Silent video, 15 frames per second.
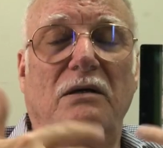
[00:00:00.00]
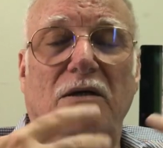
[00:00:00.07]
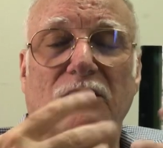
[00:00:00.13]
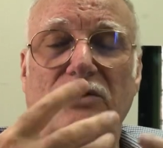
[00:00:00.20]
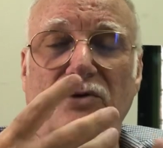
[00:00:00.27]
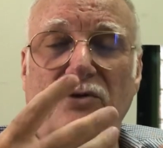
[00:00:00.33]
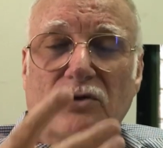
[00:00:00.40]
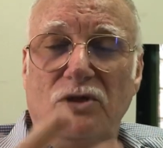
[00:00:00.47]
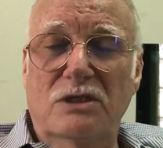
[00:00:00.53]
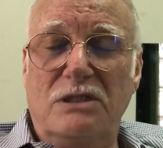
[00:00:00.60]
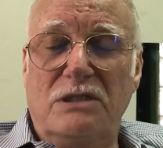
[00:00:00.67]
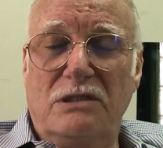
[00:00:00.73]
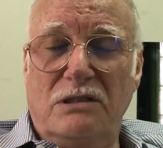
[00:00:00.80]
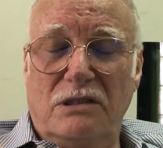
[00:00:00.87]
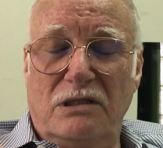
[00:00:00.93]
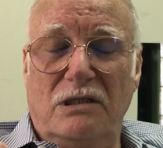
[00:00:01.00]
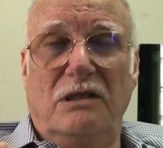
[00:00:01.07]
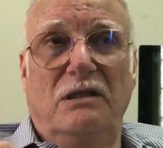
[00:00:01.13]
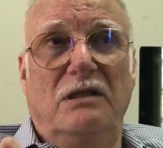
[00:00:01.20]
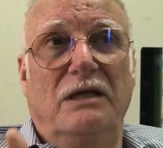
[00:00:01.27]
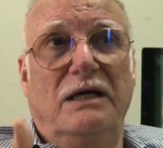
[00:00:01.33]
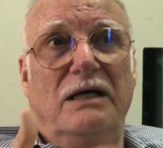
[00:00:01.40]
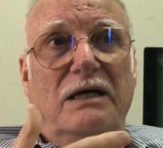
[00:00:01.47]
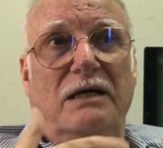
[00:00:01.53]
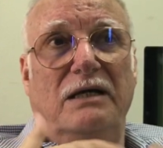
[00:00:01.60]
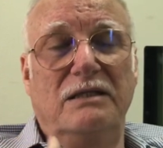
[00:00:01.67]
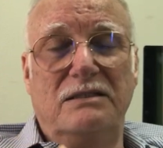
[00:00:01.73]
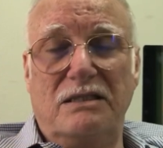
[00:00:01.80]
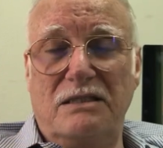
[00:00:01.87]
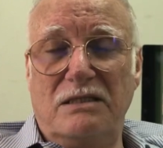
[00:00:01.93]
reduce the
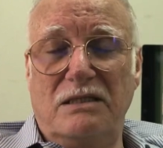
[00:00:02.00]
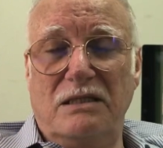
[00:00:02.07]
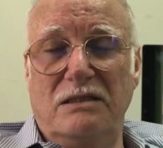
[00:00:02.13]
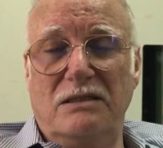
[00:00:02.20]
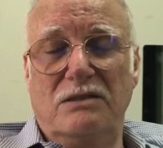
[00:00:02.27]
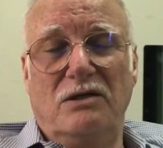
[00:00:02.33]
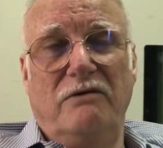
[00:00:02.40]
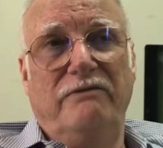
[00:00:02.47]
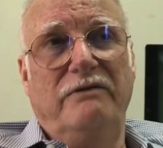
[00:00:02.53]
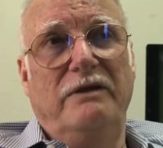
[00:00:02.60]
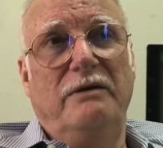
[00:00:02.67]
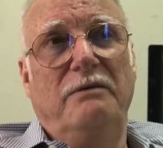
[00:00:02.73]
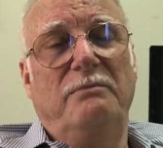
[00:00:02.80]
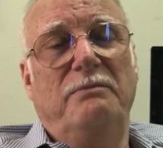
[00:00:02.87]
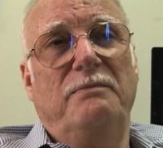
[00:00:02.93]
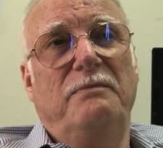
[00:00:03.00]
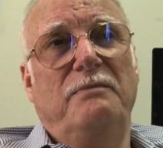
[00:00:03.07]
resistance of the